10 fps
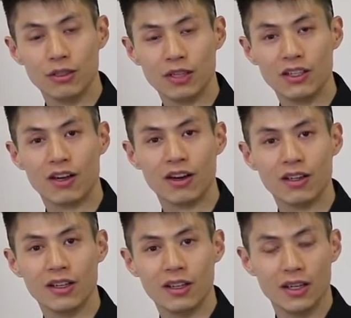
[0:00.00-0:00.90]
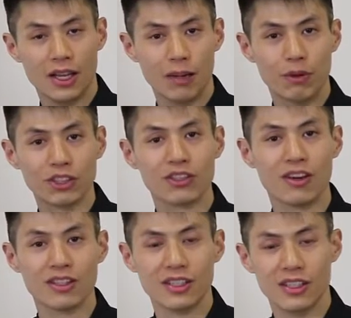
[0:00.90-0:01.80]
Train hard, and martial
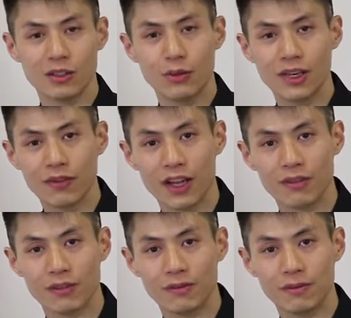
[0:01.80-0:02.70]
arts is the way of life.